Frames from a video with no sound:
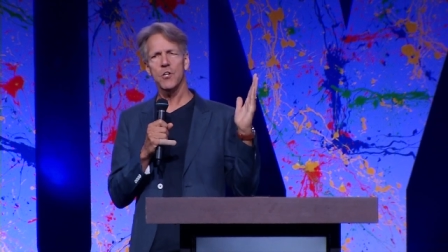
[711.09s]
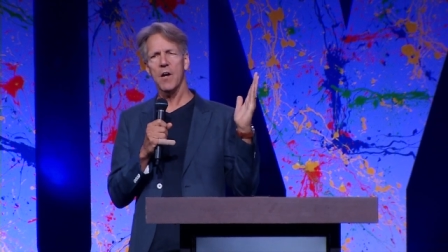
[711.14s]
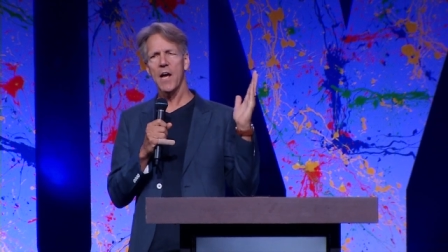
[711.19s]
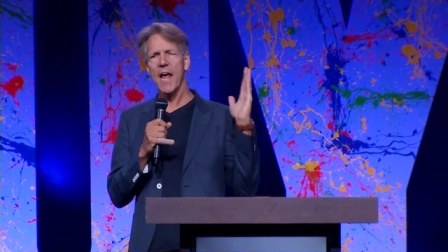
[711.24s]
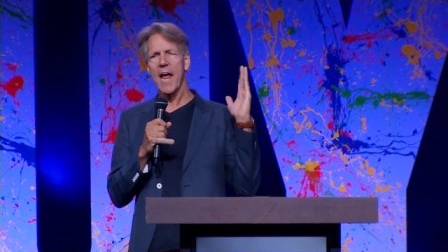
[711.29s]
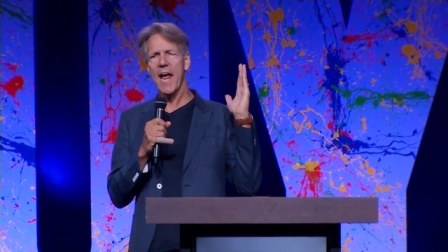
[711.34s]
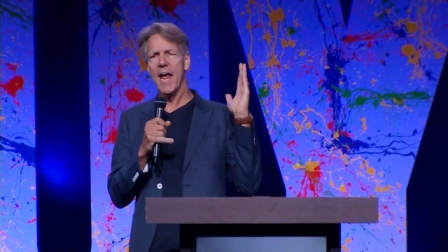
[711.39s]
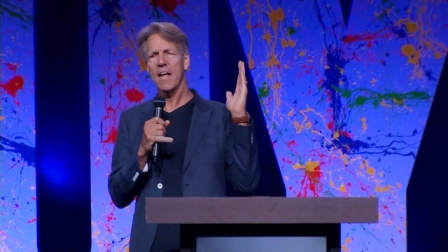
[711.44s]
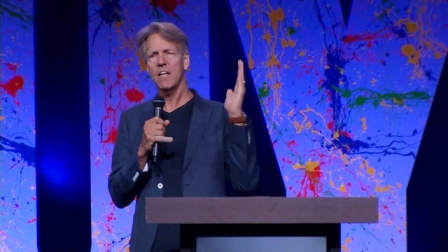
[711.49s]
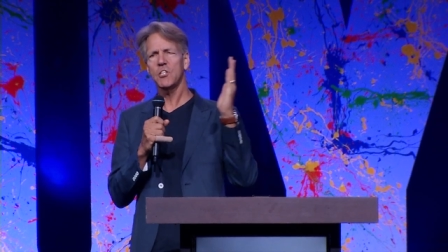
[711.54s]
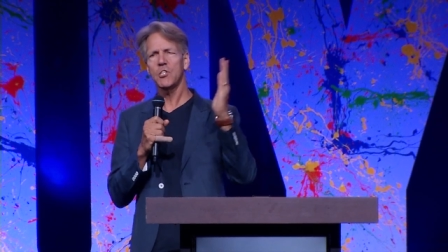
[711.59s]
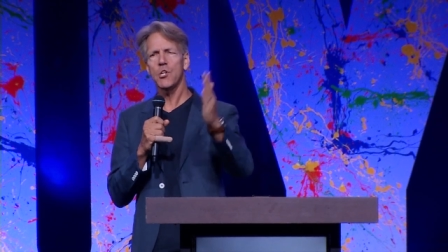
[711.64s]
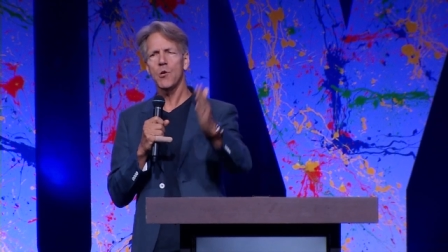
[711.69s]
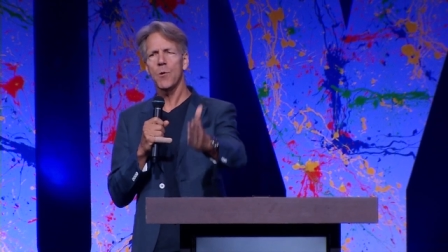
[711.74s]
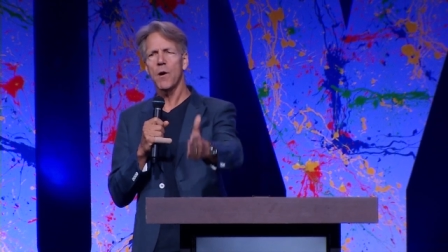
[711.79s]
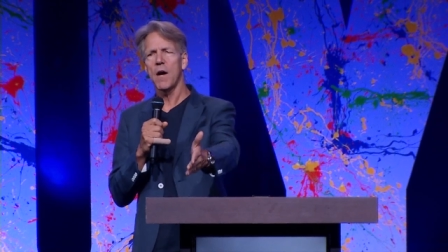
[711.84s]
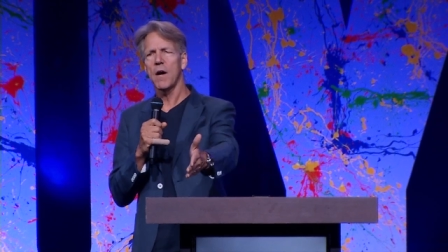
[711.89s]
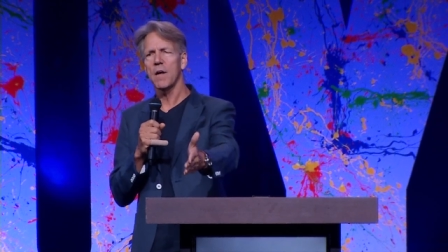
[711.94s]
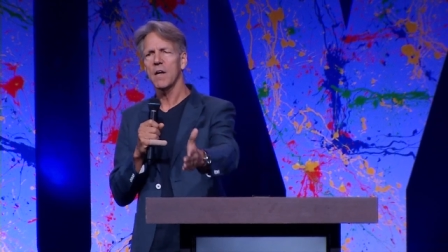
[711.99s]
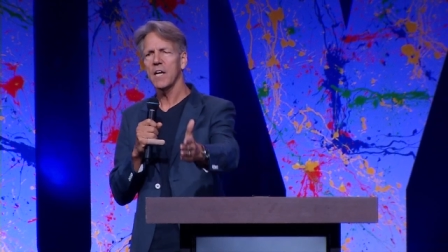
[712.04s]
hands you
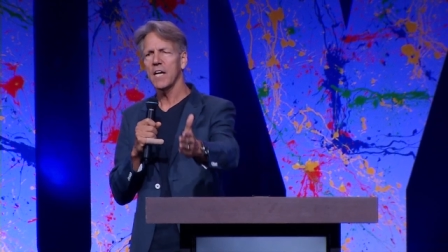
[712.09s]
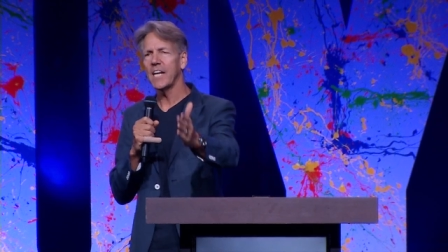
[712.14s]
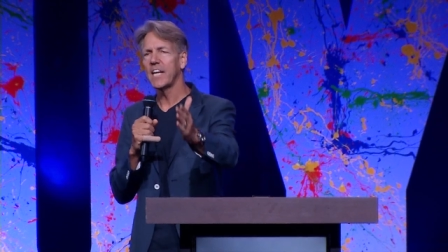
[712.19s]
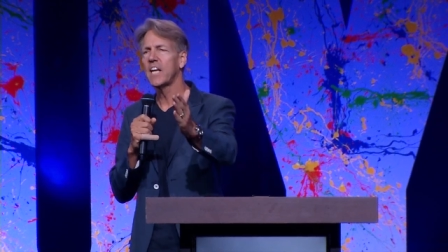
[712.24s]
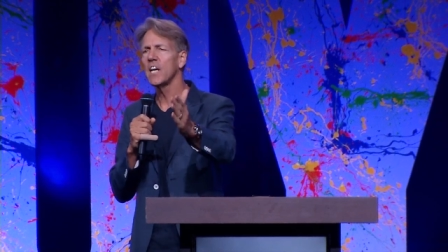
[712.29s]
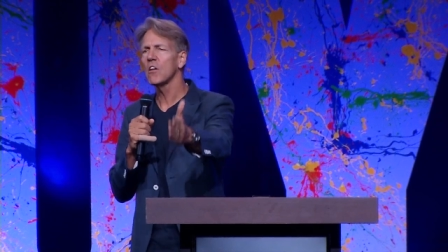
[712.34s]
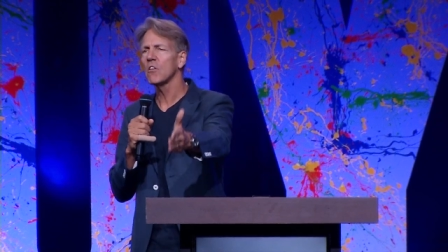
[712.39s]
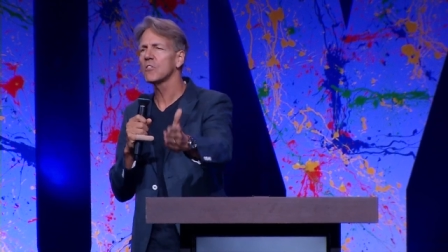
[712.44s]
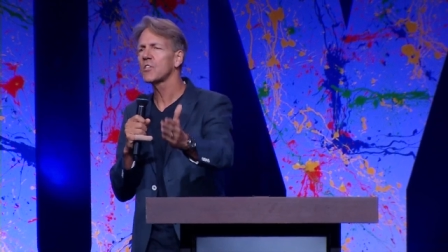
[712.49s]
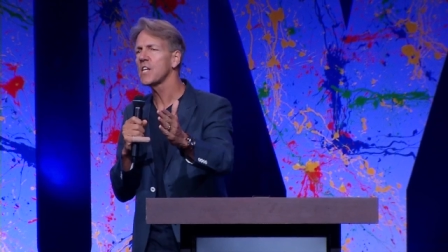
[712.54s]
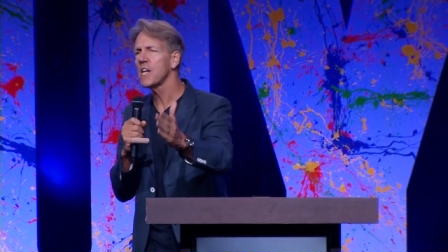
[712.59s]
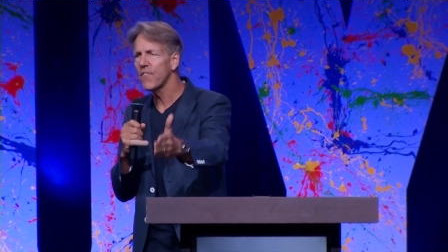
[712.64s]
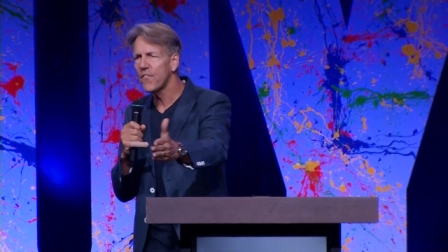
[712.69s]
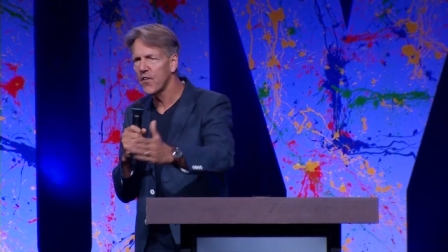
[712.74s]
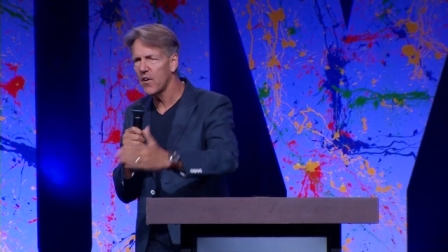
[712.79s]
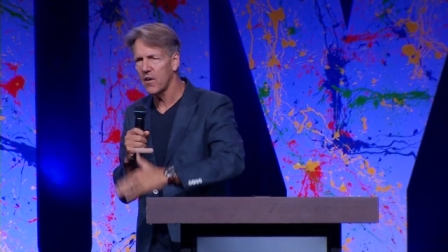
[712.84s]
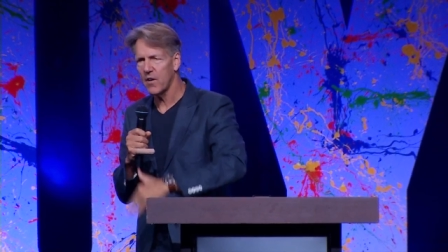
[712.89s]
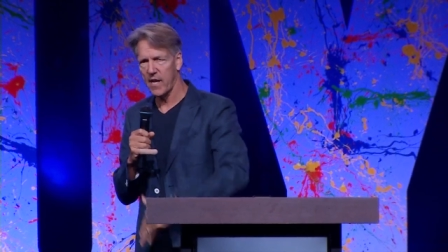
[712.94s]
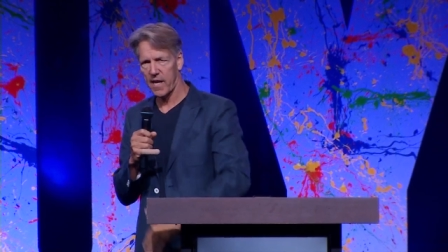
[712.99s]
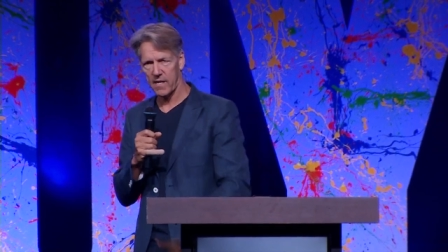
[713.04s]
a guilty
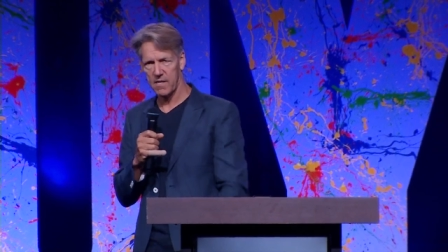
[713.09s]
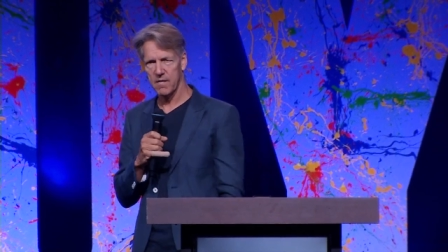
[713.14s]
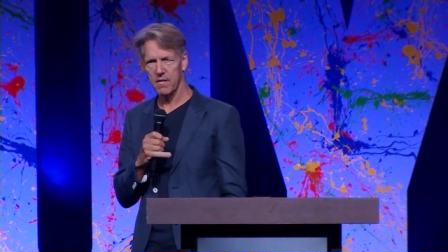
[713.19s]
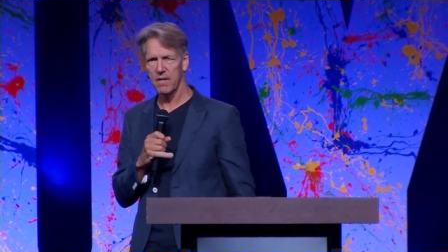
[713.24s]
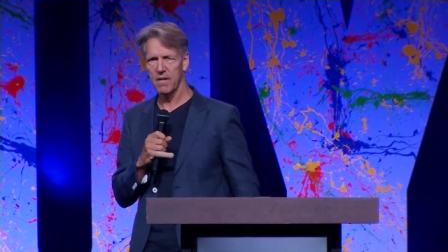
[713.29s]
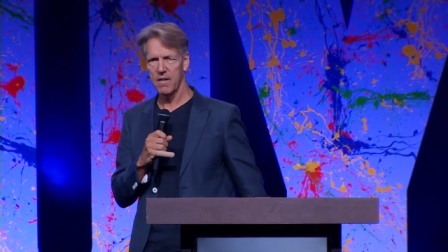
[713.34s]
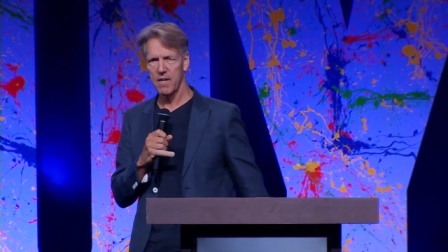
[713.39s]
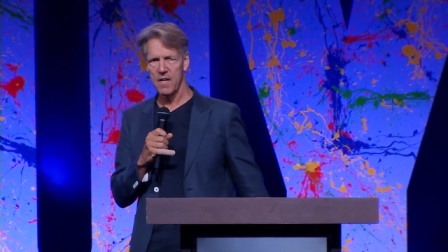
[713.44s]
verdict